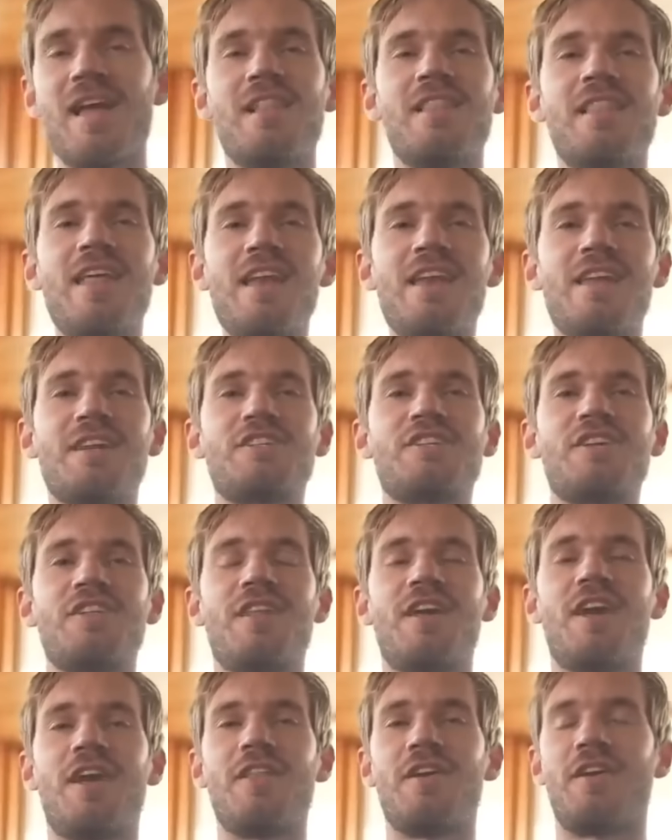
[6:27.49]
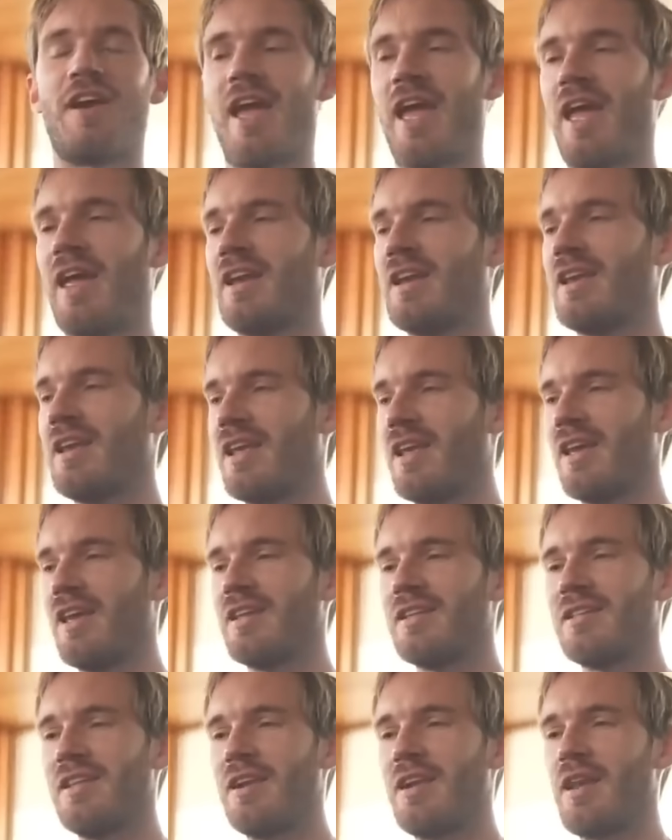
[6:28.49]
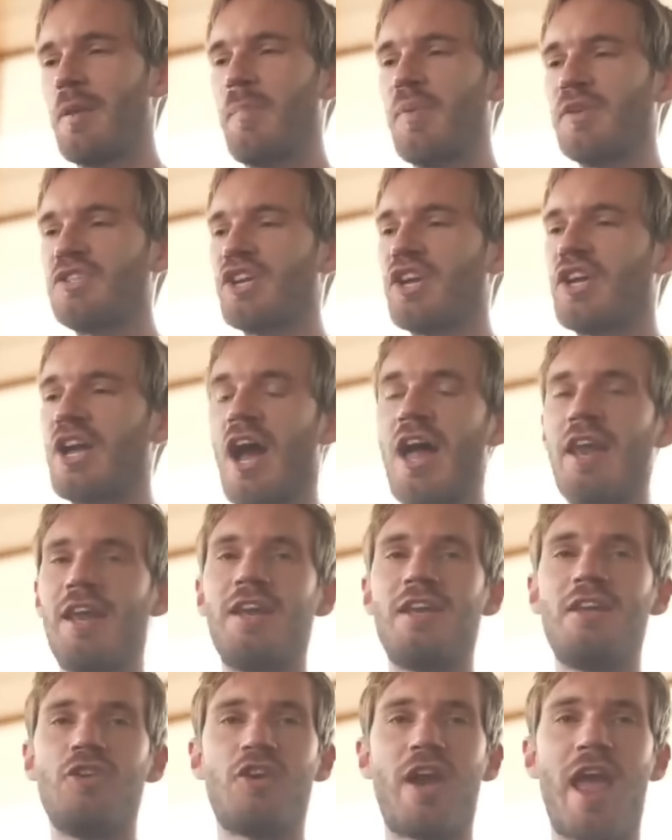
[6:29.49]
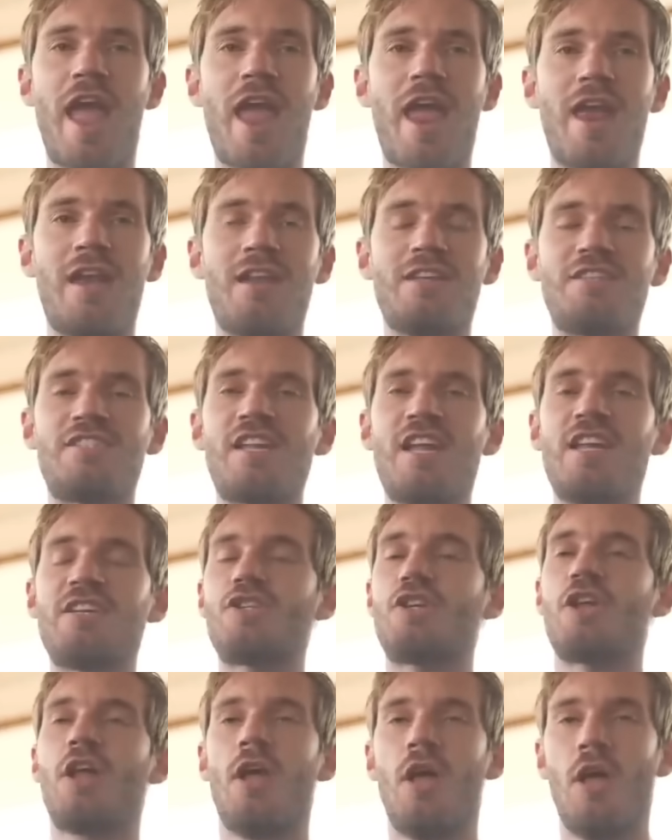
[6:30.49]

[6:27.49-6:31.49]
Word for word: Linux, on the other hand, literally puts a gun in your hand and says,